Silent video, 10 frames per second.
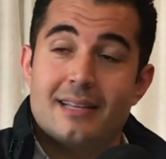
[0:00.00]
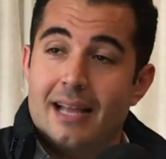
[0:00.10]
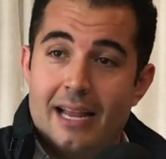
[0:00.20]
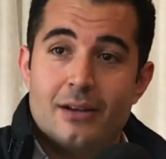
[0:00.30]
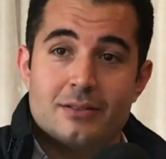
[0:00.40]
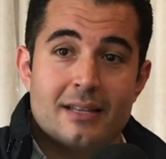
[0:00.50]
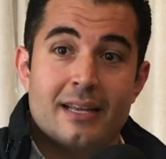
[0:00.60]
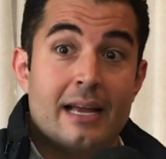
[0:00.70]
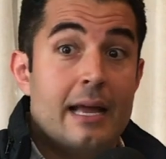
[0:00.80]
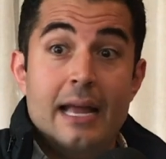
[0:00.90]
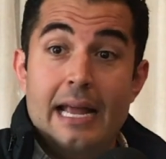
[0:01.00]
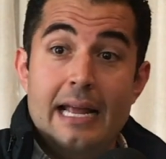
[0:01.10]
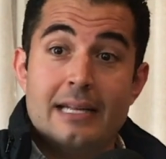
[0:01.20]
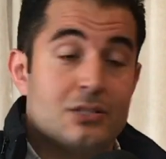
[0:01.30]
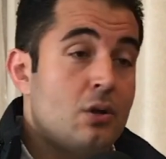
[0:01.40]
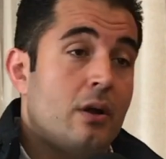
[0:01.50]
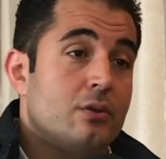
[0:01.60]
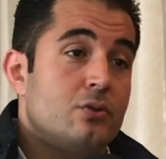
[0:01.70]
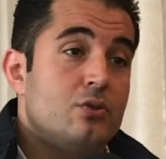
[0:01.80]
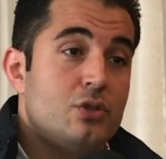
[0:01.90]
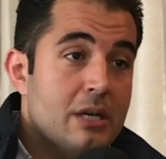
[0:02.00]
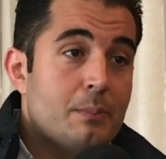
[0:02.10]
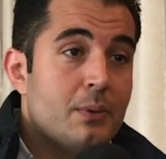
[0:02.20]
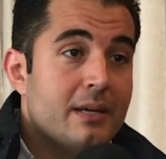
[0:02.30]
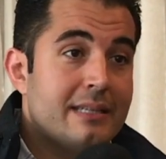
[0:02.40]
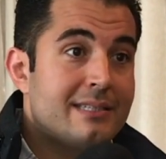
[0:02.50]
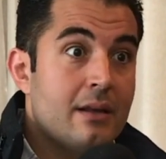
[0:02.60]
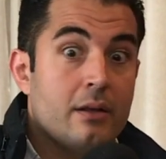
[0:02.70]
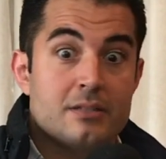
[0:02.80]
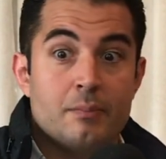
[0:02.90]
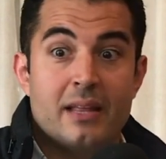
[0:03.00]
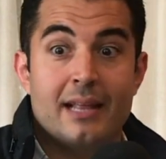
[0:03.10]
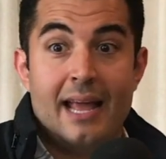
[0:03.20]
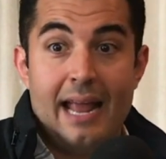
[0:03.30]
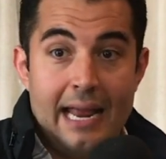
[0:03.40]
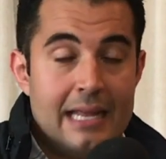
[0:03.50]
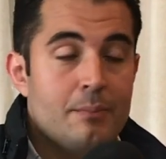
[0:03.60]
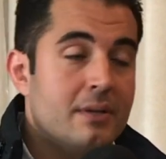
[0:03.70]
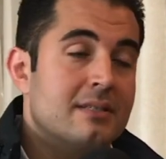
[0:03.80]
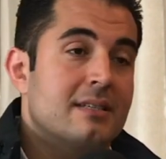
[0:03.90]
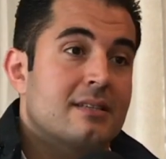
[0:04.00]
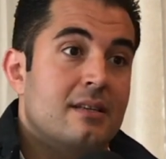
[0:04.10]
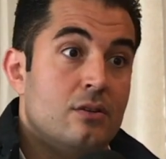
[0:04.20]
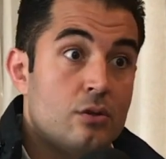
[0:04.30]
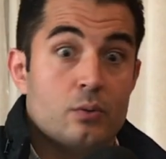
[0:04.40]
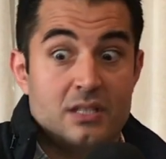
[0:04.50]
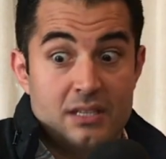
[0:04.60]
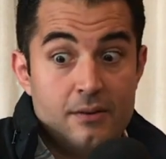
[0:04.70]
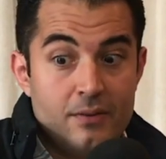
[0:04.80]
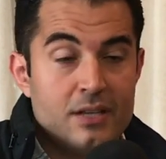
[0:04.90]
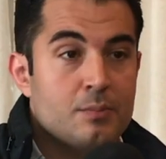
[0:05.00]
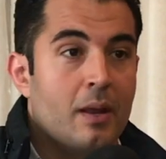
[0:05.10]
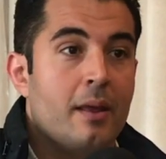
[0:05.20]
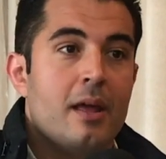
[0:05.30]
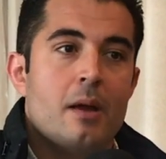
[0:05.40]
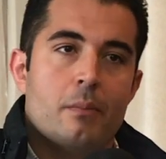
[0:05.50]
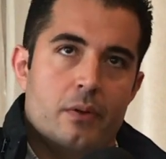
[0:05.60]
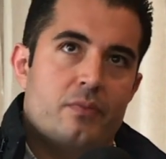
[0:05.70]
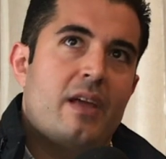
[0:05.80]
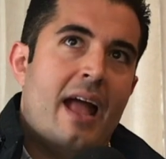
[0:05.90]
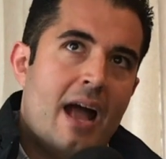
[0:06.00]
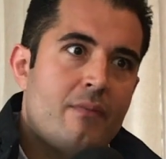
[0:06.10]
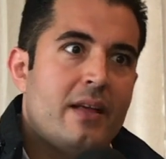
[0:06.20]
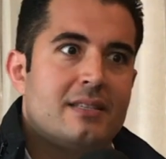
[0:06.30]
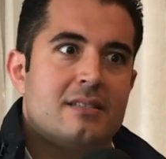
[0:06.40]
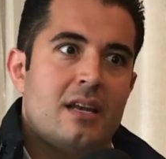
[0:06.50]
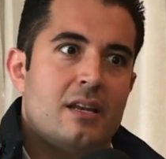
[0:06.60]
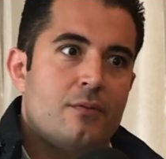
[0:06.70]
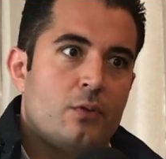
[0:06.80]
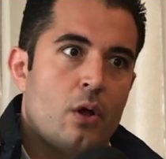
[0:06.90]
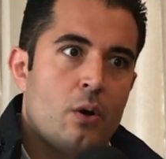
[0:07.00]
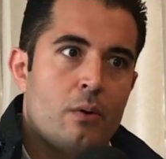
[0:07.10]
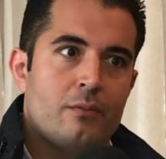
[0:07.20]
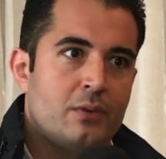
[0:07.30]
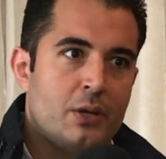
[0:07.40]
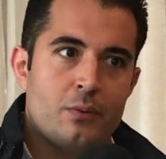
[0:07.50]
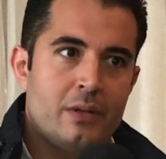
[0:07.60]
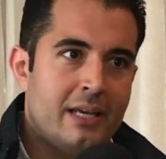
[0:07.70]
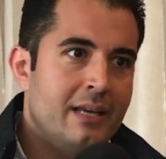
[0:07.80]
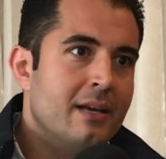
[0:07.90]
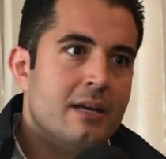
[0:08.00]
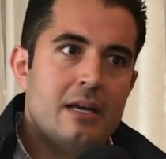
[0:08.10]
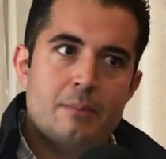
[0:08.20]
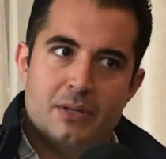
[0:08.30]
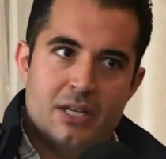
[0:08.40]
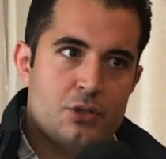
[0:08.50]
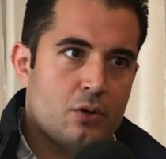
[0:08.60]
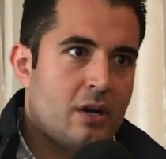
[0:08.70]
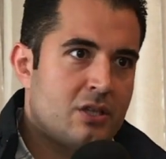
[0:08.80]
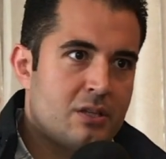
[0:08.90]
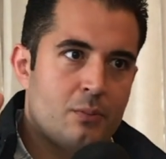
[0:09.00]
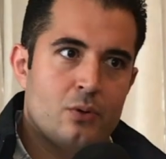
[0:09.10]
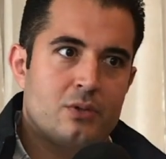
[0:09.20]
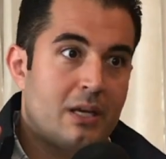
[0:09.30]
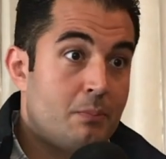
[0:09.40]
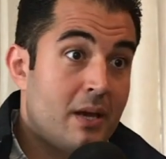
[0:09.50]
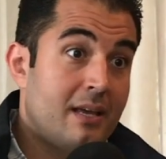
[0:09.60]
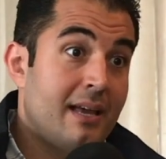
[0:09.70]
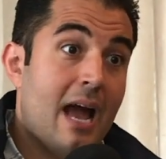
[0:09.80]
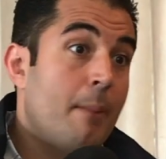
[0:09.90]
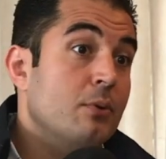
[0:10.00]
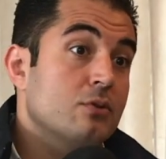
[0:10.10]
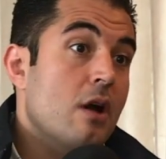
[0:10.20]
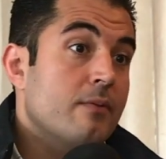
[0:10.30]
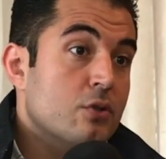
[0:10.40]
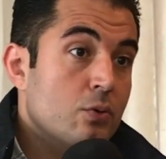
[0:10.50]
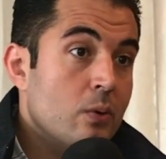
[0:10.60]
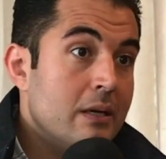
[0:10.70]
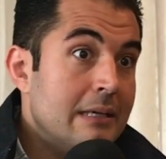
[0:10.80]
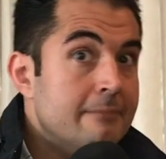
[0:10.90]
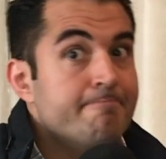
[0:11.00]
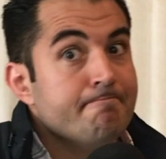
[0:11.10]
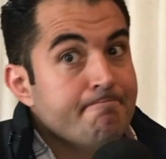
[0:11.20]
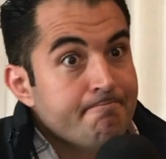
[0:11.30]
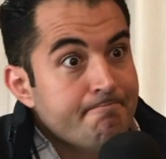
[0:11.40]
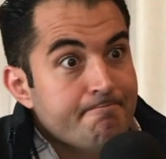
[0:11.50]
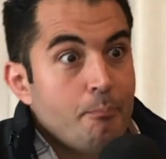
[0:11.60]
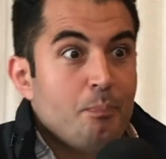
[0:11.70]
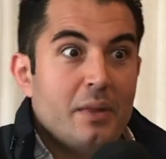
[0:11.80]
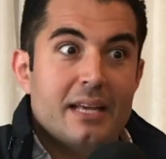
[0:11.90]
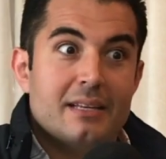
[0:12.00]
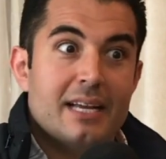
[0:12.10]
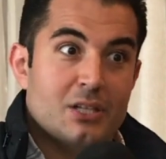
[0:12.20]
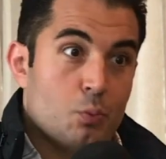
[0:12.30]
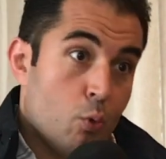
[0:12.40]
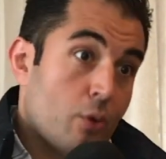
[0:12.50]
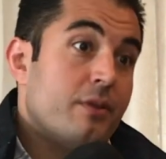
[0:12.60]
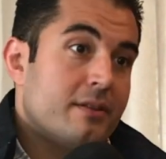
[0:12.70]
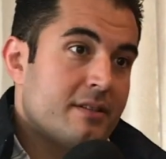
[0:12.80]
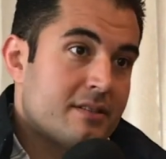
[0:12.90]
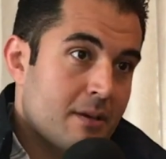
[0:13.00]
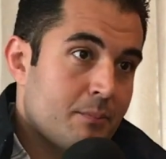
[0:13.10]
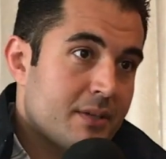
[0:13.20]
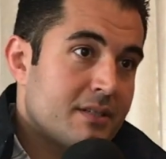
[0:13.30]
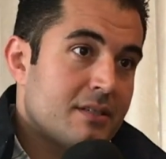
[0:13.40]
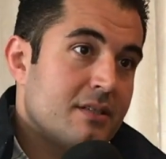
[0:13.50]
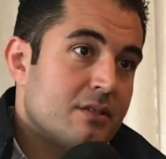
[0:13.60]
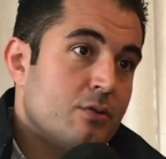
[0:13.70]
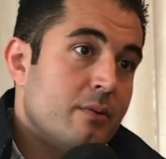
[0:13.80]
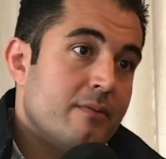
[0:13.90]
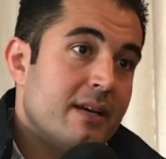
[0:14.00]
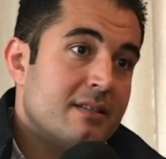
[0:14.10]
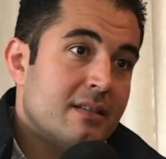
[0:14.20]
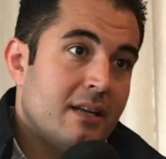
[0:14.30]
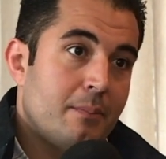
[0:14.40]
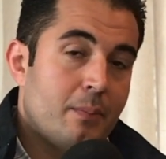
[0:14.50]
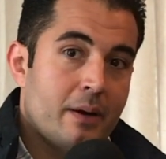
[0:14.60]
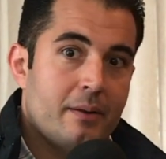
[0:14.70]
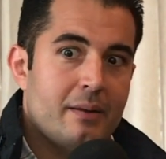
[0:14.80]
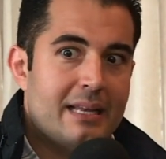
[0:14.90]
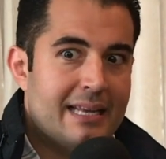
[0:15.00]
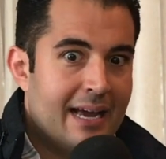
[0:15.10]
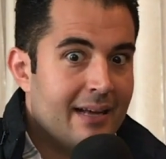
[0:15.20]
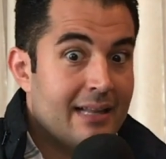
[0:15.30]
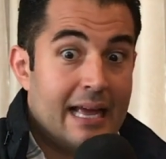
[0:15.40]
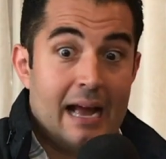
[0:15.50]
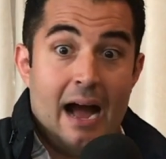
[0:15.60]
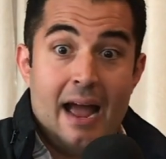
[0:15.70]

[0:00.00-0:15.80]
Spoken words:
Here's the thing, it's not cheap. It's not something that any business can do. It's an investment. But to have that steady flow of literally potential customers like picking apples off a tree, it's worth it to some businesses to invest in it. But yeah, like